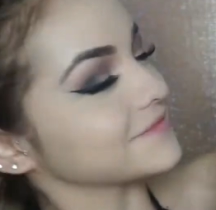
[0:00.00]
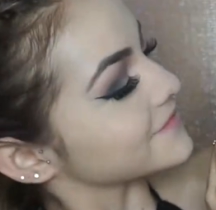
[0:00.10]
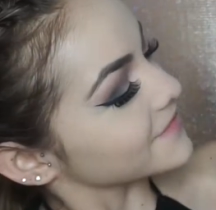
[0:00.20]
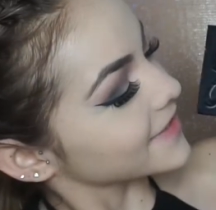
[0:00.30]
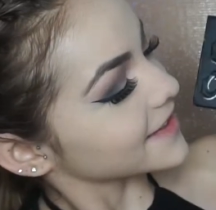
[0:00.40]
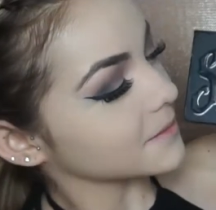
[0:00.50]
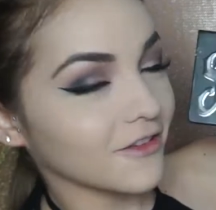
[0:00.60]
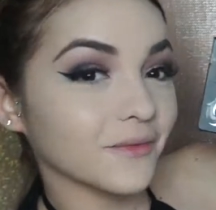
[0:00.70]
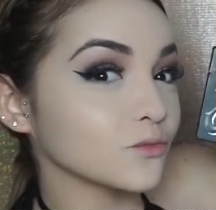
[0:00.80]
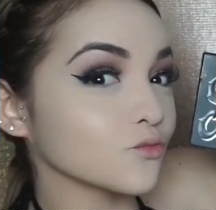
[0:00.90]
and I
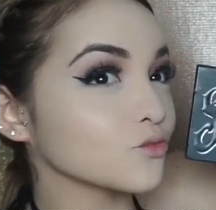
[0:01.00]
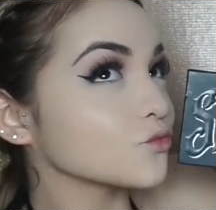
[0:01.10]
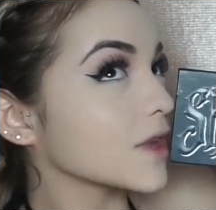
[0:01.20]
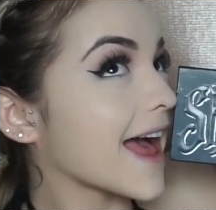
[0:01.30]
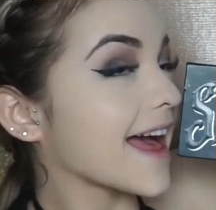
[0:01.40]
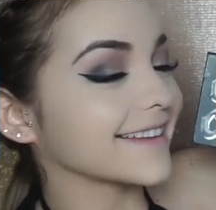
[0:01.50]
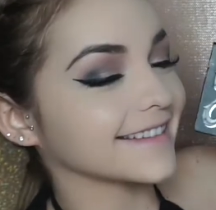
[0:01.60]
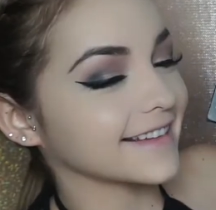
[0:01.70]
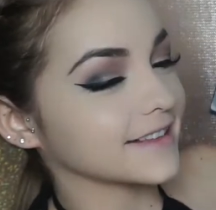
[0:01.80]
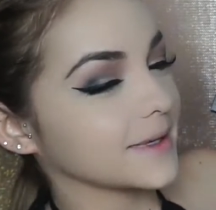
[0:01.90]
absolutely love this palette. This
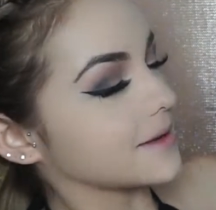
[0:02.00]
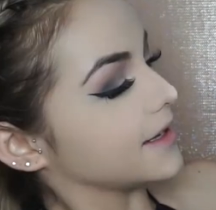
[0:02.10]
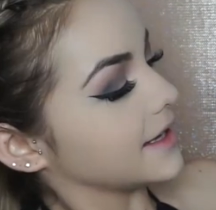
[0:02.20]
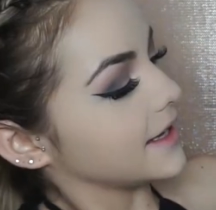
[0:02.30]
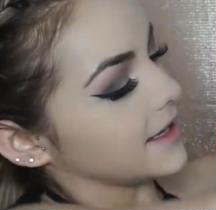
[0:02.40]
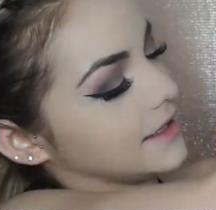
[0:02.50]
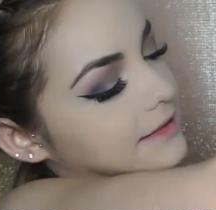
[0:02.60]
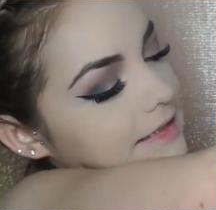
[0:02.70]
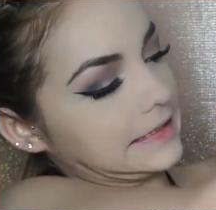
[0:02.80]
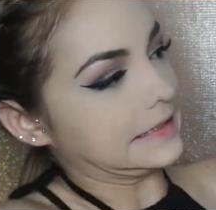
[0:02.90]
is definitely number one in
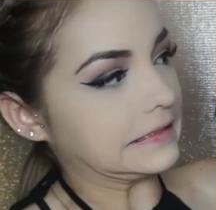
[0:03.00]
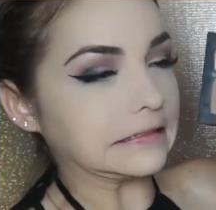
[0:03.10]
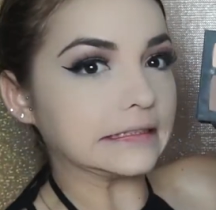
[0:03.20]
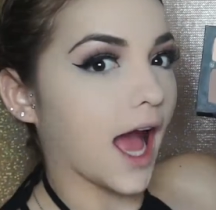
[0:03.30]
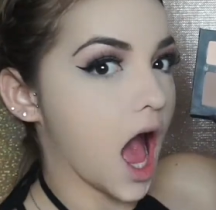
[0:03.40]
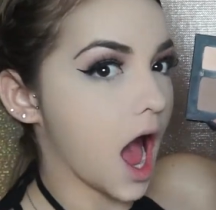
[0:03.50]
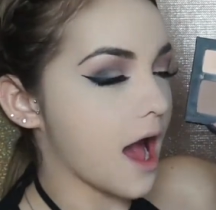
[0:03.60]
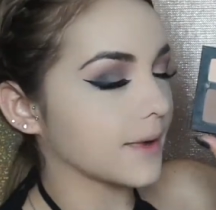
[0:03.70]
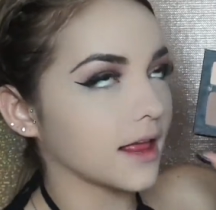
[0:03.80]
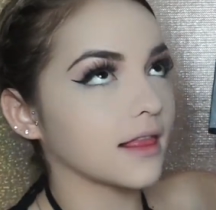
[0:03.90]
my eyes. I'm going
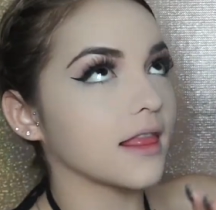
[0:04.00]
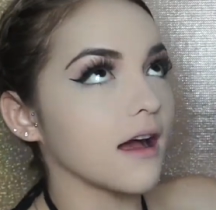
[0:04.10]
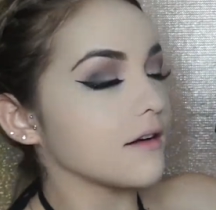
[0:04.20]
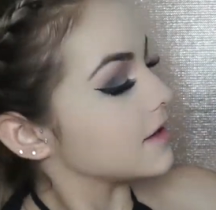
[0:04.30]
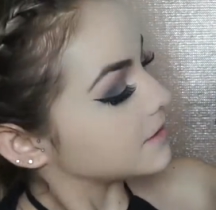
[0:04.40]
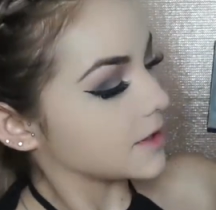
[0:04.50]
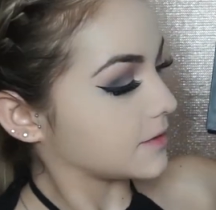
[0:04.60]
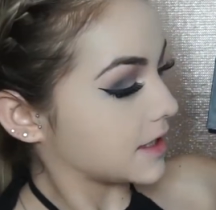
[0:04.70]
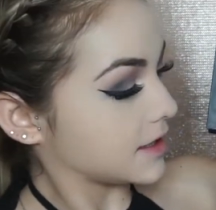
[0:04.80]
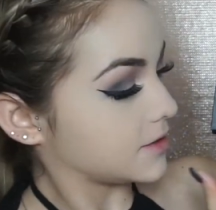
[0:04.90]
to be using the both
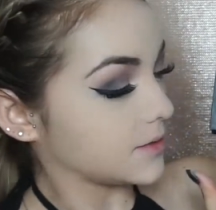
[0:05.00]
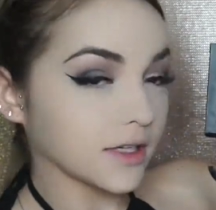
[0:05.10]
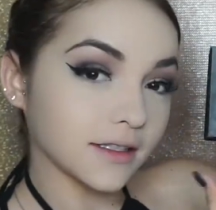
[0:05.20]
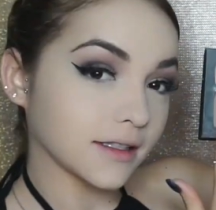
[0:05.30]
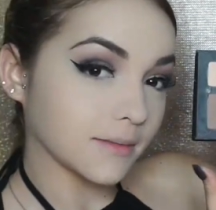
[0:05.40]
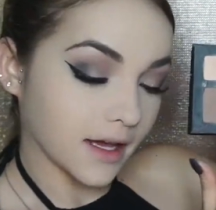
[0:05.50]
shades, the light